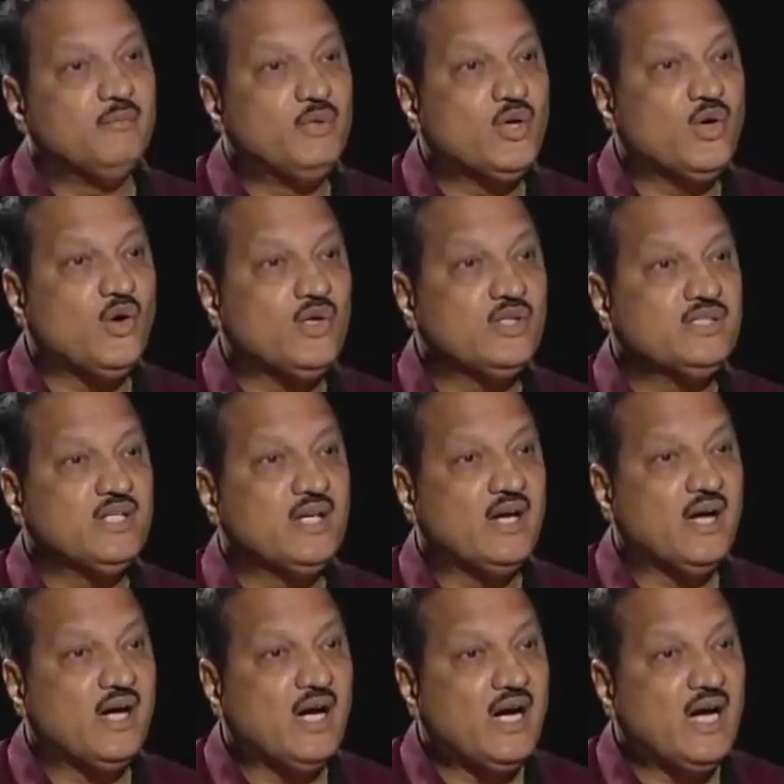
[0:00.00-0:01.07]
Because
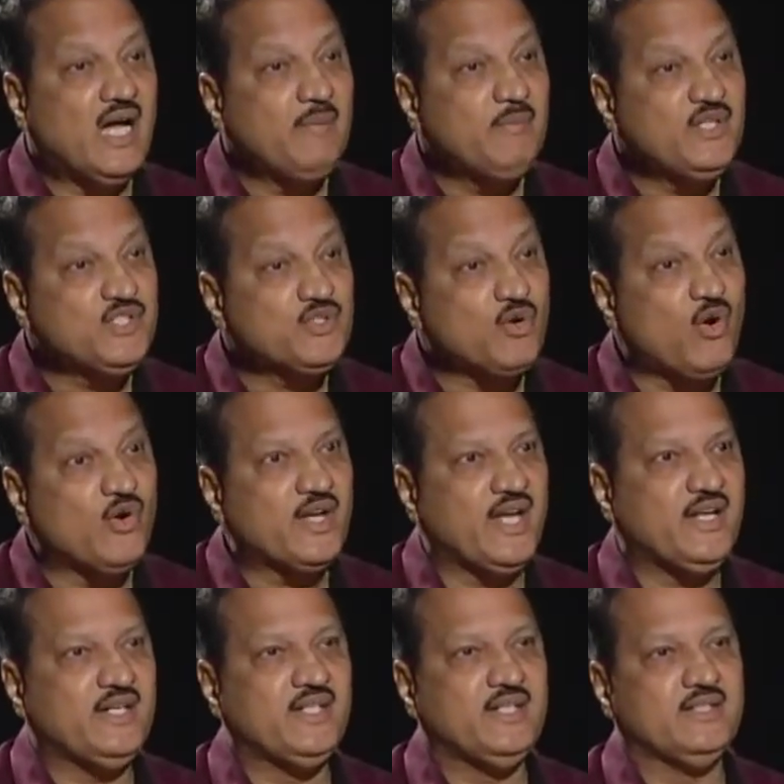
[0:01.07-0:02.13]
I am a strong
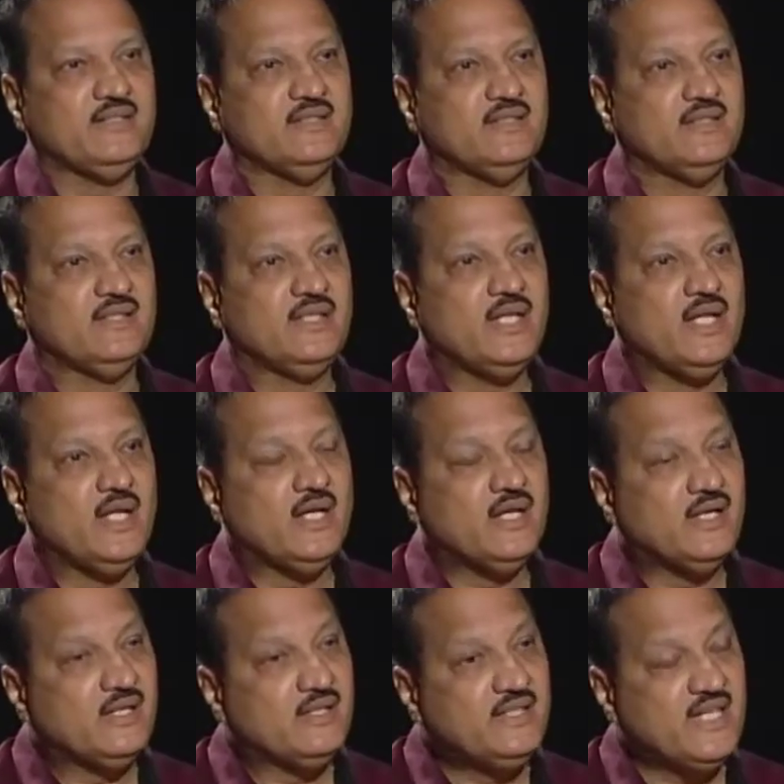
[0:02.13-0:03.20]
candidate.
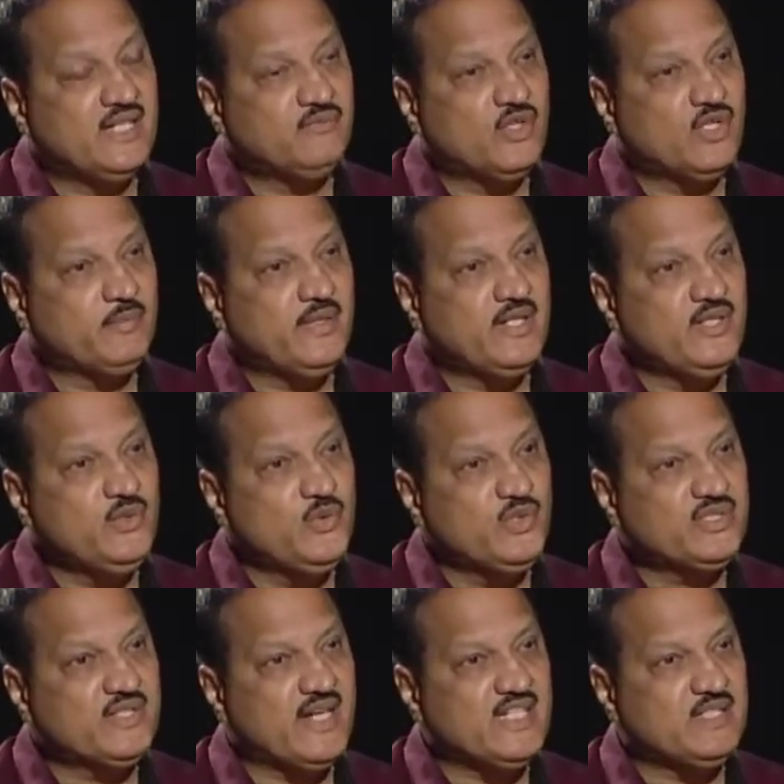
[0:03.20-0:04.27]
They have got a band. You
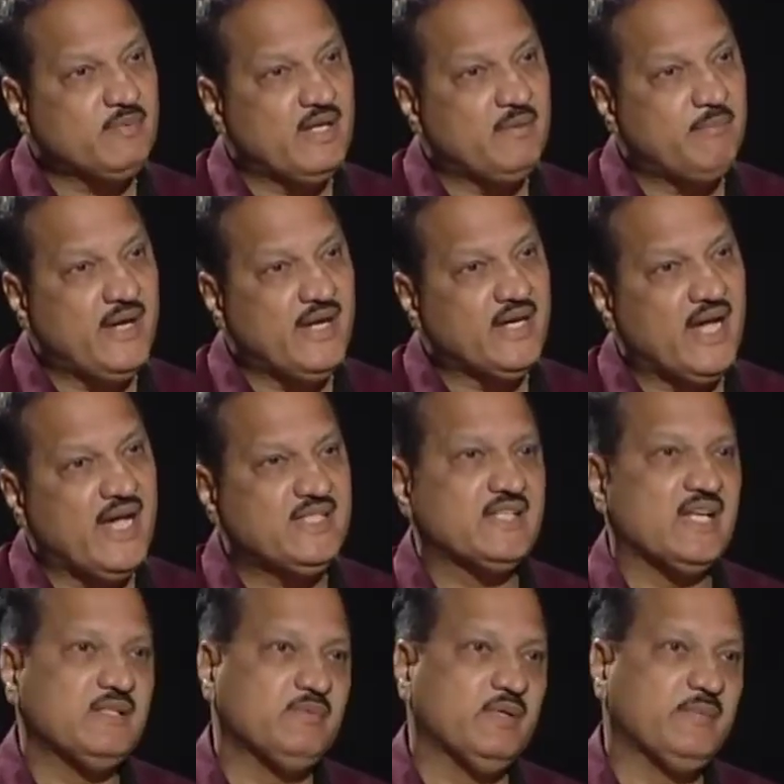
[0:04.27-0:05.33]
scratch my back, I
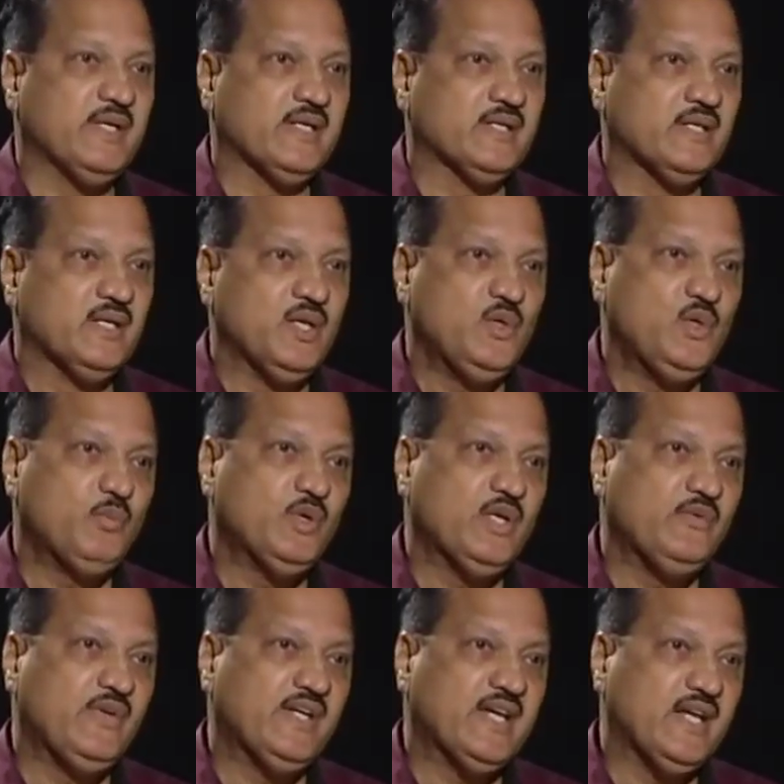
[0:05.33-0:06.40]
scratch my back. You put
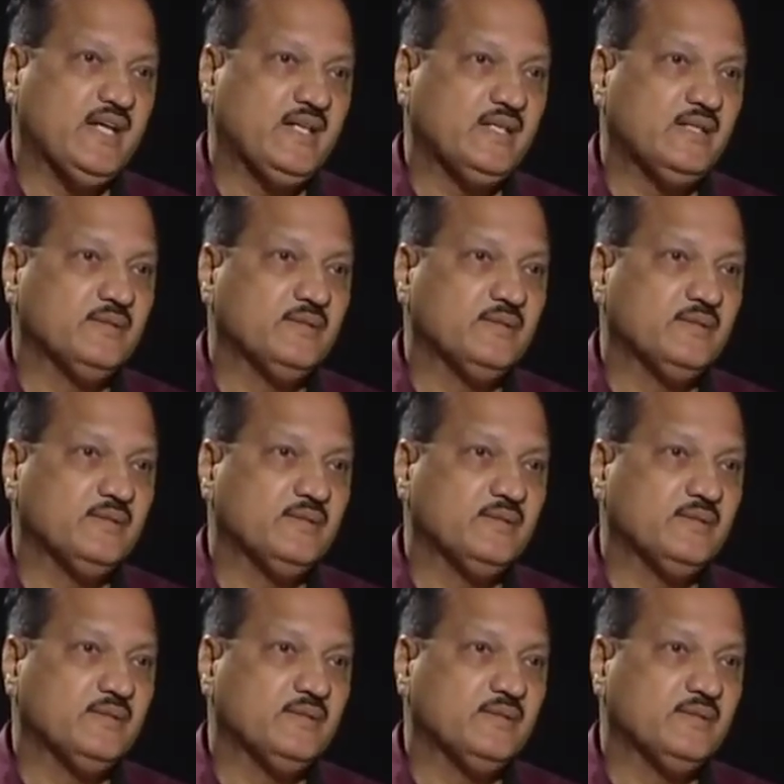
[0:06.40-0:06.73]
a weak candidate.